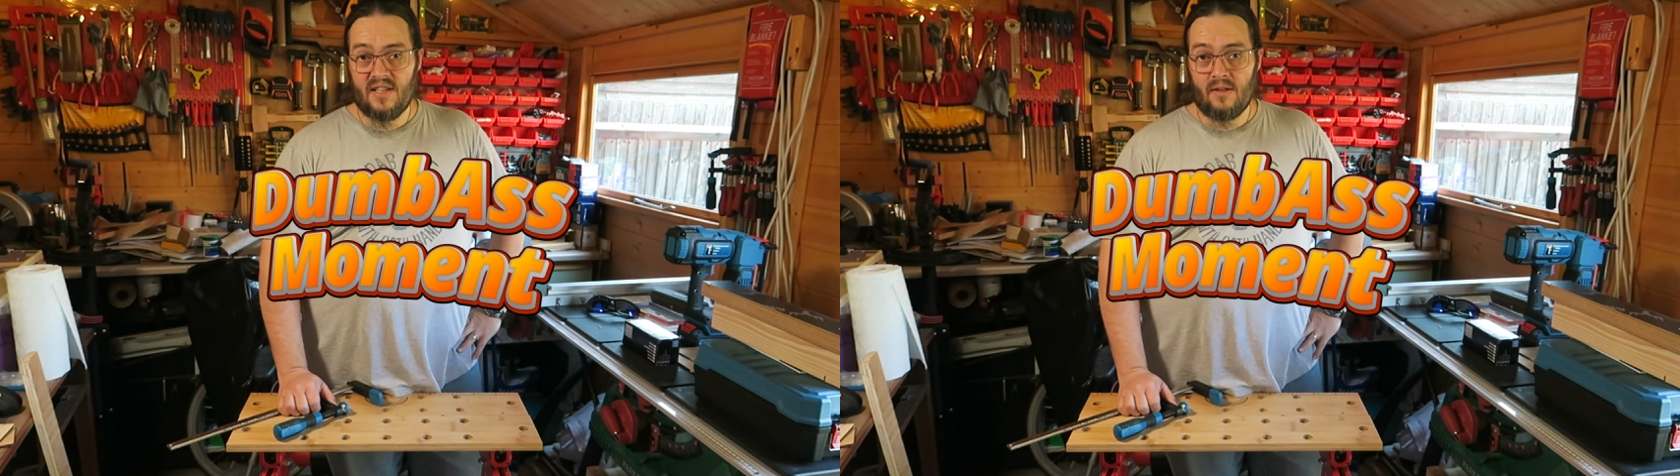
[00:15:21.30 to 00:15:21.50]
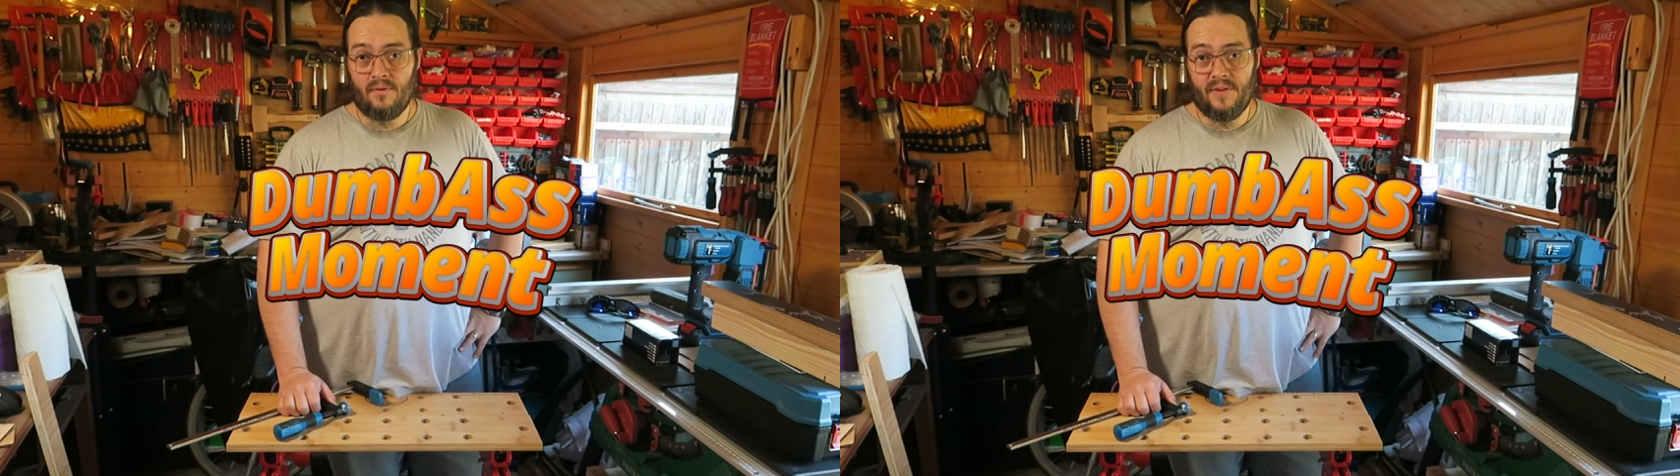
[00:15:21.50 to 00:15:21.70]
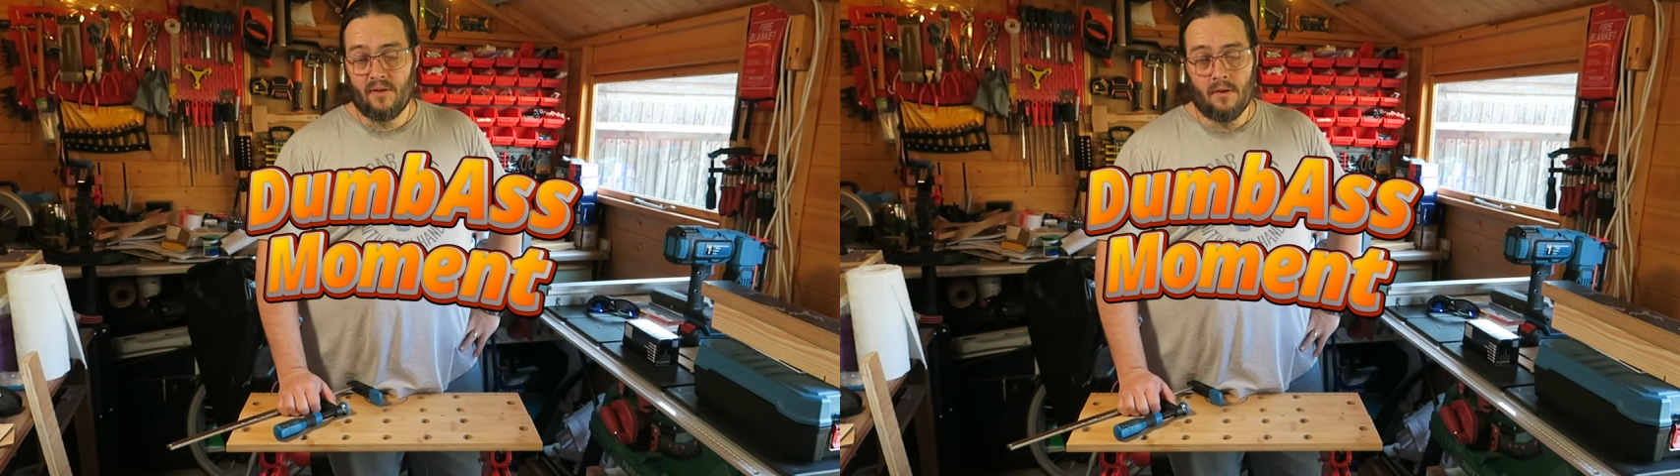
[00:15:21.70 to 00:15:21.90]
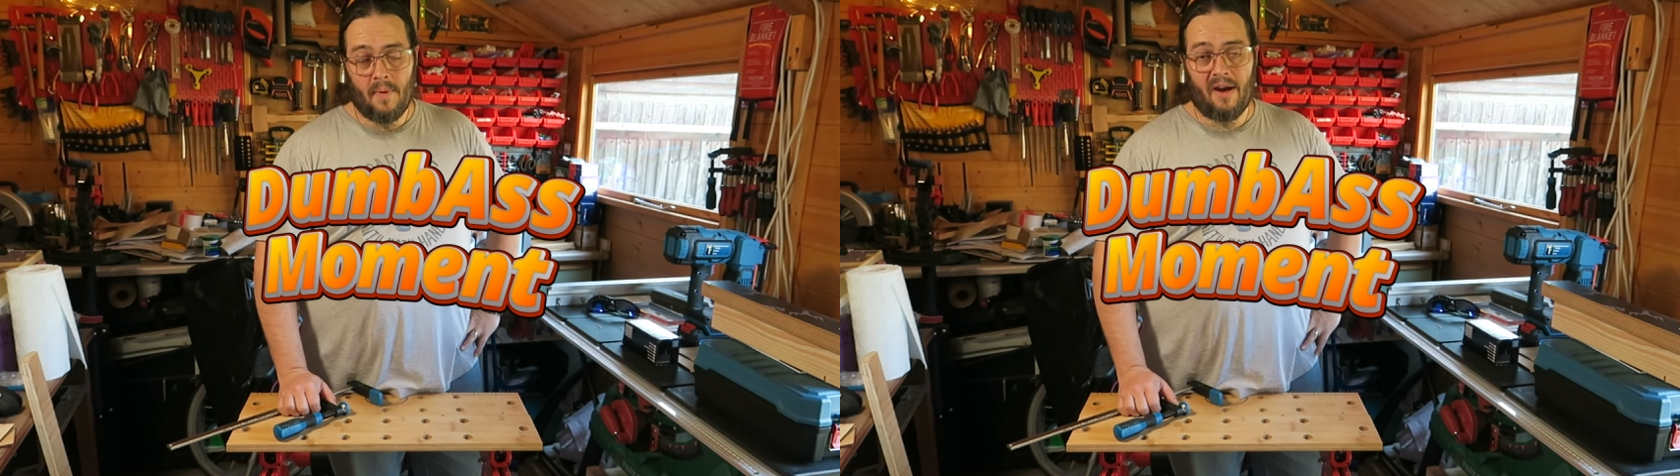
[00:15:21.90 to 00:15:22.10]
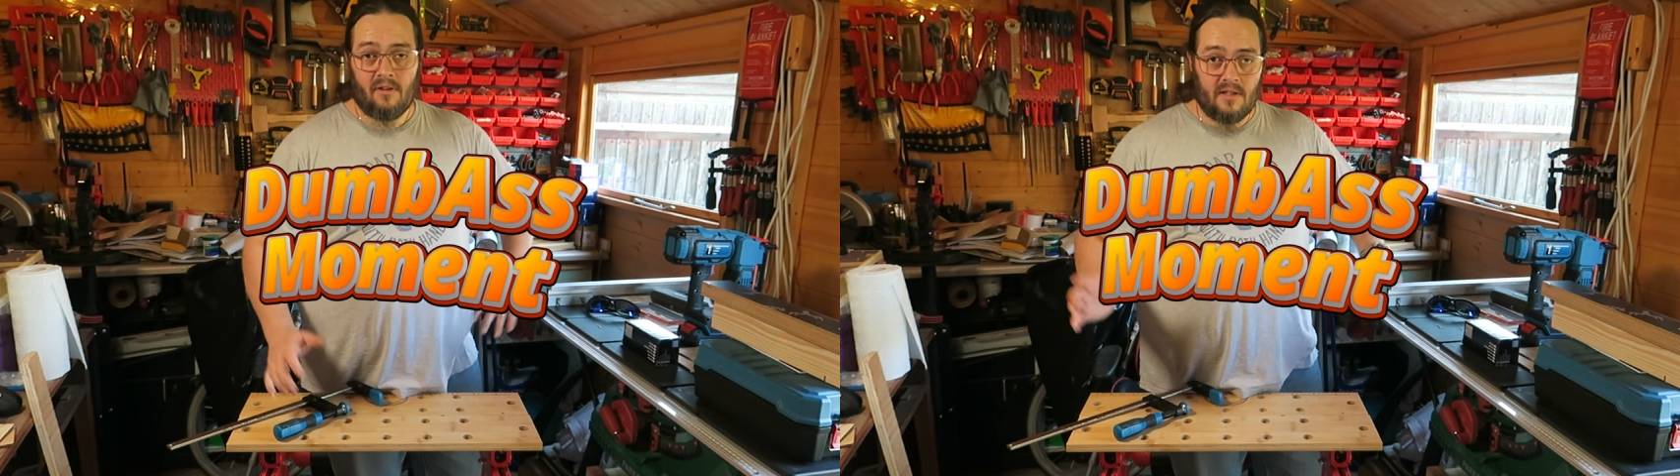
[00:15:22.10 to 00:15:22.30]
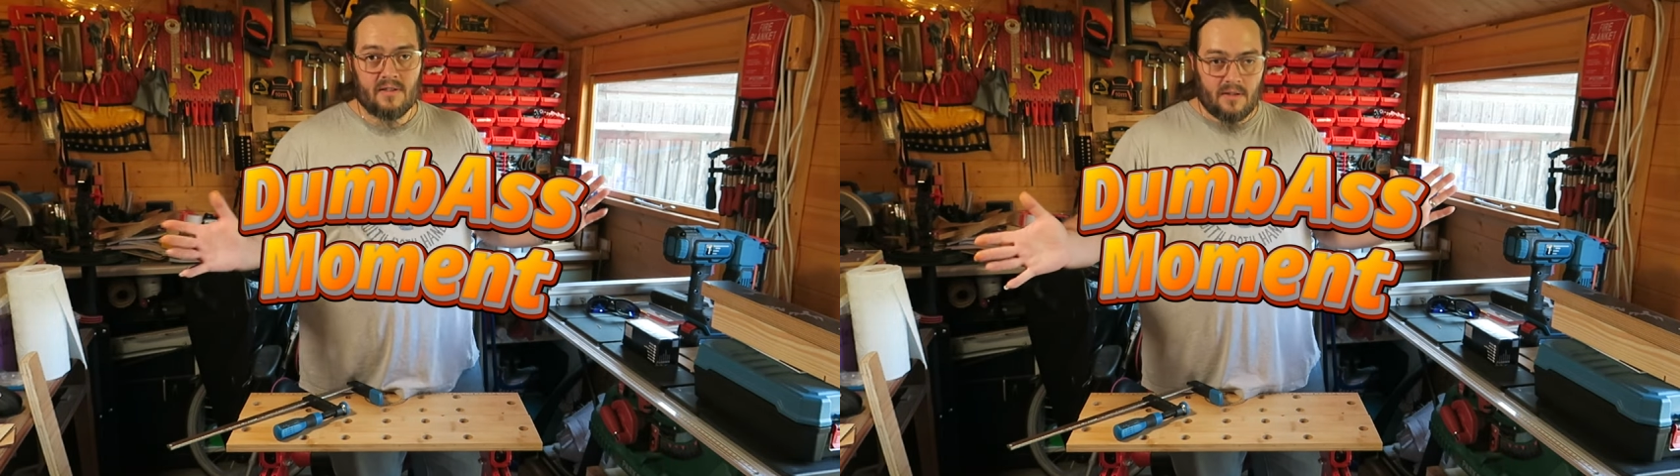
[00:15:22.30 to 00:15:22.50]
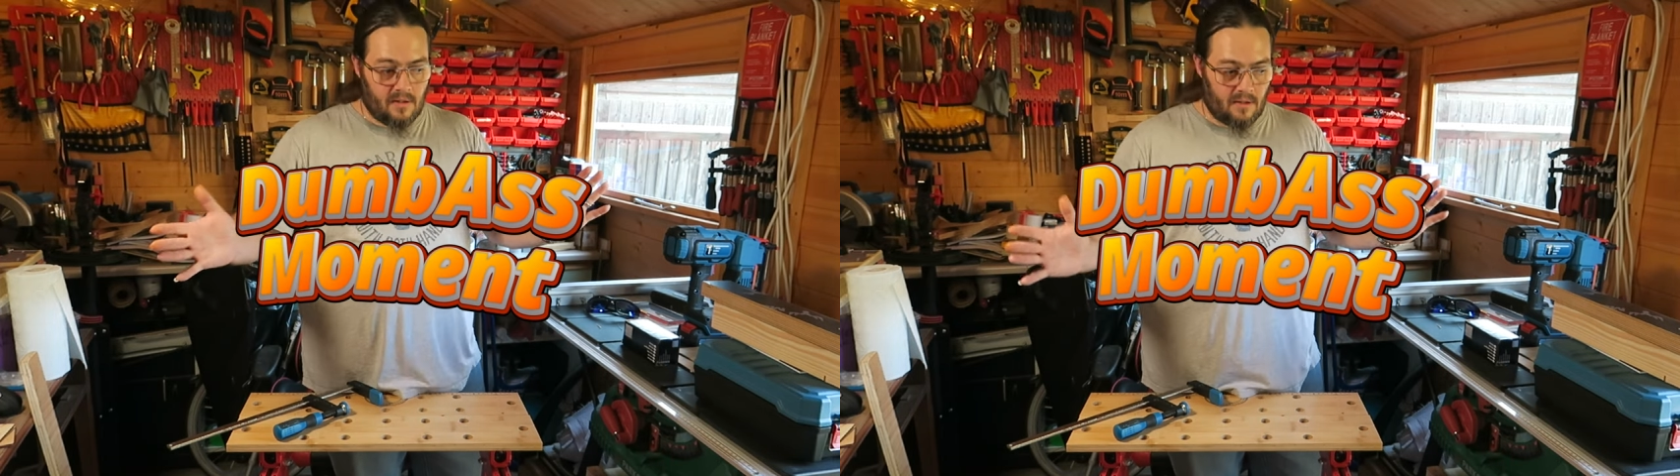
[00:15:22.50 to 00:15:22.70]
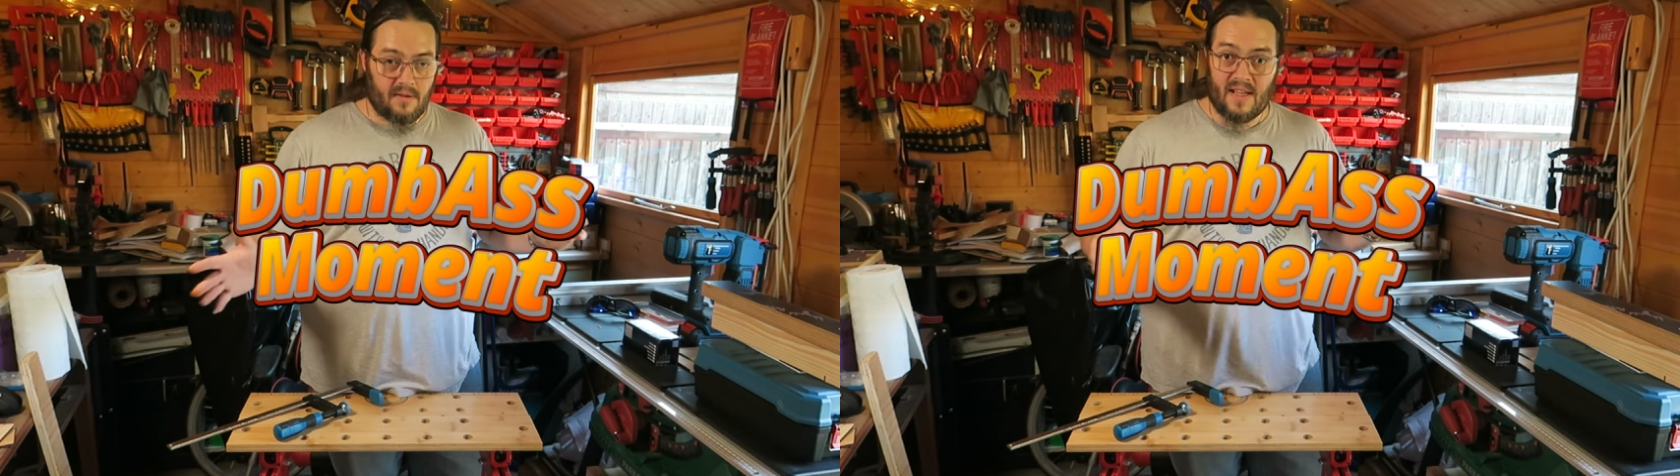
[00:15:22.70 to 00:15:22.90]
a single thing on the battery, so you know,